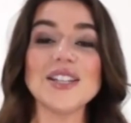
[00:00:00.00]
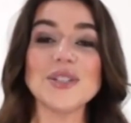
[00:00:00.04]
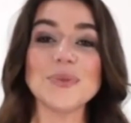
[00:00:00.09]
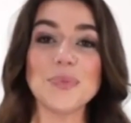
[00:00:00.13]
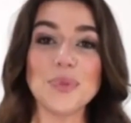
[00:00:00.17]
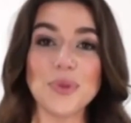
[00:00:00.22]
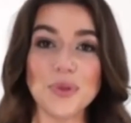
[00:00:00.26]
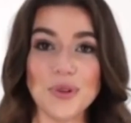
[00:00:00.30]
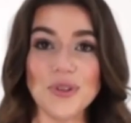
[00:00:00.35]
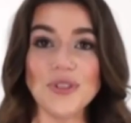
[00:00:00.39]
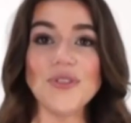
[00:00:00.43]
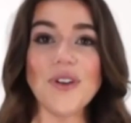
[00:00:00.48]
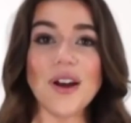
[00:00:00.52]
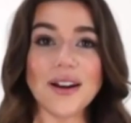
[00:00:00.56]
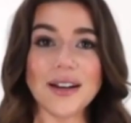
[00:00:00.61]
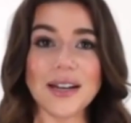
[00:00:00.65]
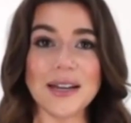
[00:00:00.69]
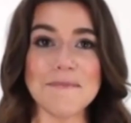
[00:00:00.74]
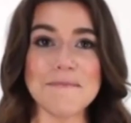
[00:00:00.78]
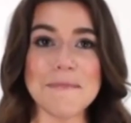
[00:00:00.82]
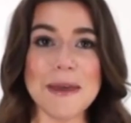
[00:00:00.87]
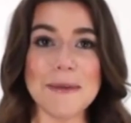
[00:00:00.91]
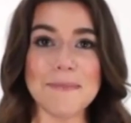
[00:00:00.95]
right now,
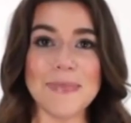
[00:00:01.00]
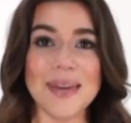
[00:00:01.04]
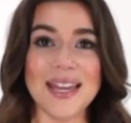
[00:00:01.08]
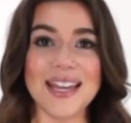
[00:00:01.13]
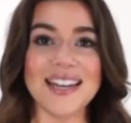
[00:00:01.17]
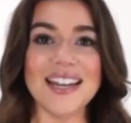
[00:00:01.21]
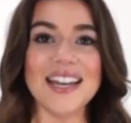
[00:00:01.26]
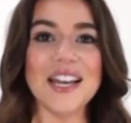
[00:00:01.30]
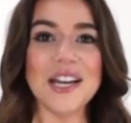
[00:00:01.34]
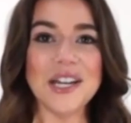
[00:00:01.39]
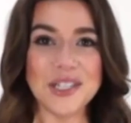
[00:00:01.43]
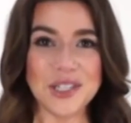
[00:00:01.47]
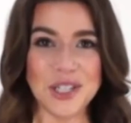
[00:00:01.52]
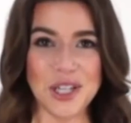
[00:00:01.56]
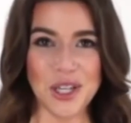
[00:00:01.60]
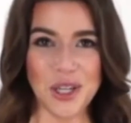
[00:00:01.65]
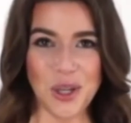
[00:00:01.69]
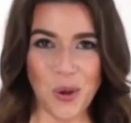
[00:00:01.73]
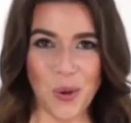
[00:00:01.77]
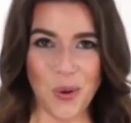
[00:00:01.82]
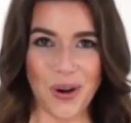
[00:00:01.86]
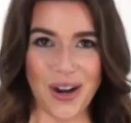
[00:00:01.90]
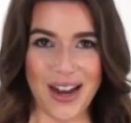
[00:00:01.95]
get help.
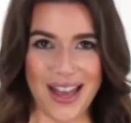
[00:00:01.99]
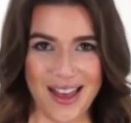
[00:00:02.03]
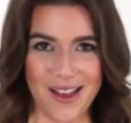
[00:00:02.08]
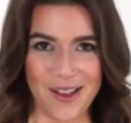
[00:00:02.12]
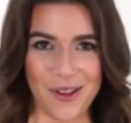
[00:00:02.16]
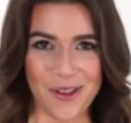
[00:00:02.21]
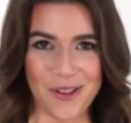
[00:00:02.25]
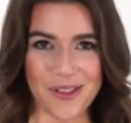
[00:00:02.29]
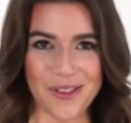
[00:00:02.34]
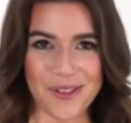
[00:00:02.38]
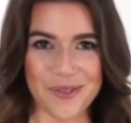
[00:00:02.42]
There are